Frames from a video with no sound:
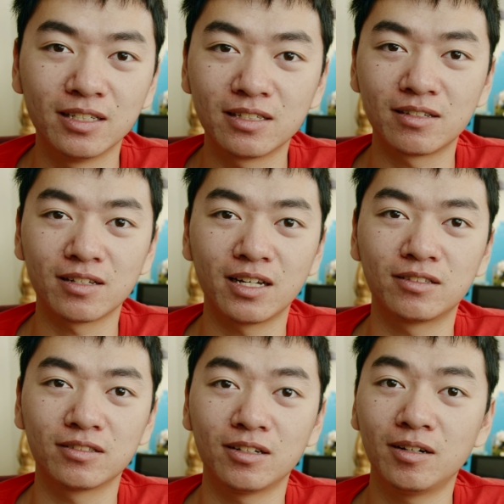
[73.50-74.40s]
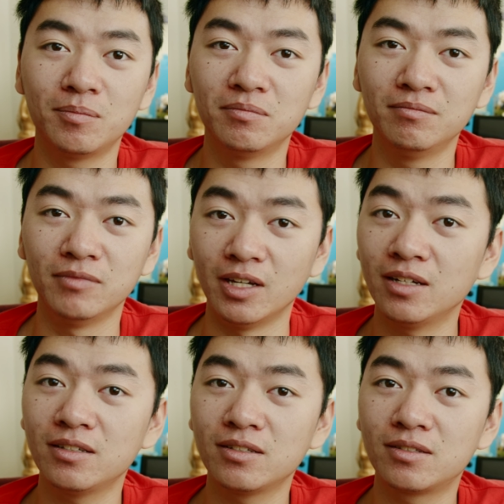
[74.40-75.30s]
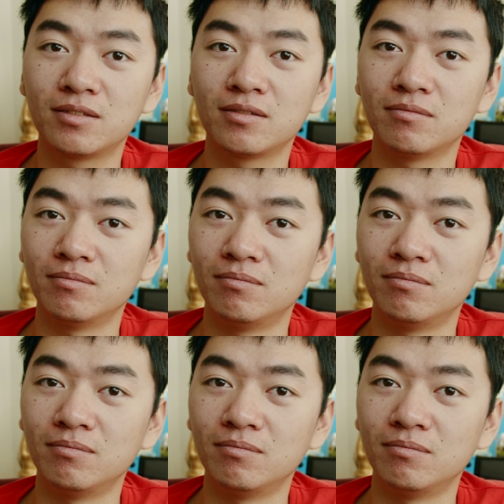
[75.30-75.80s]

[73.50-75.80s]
is that um, it is